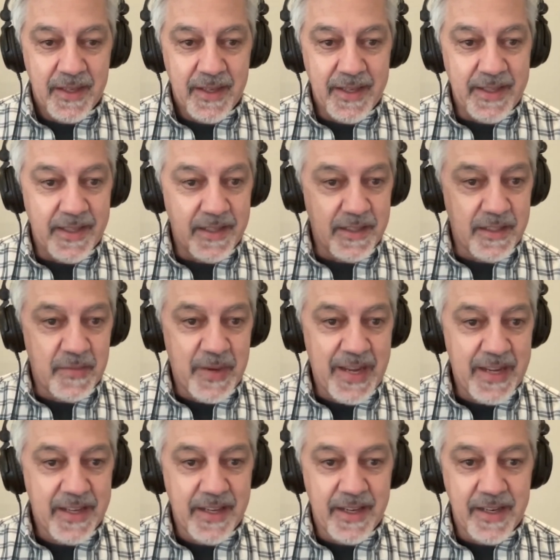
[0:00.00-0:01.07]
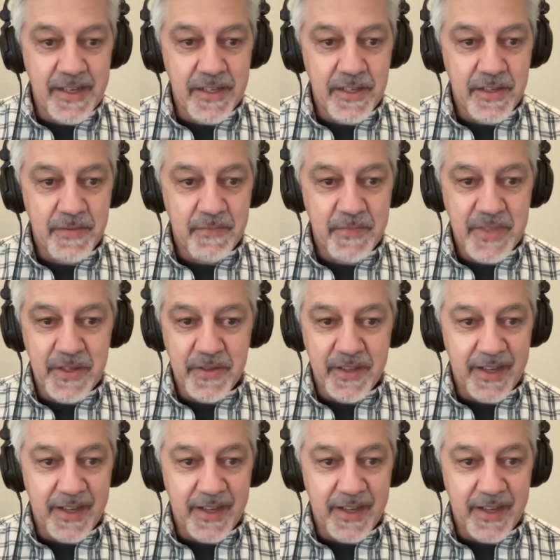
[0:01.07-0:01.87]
And then on the back end, the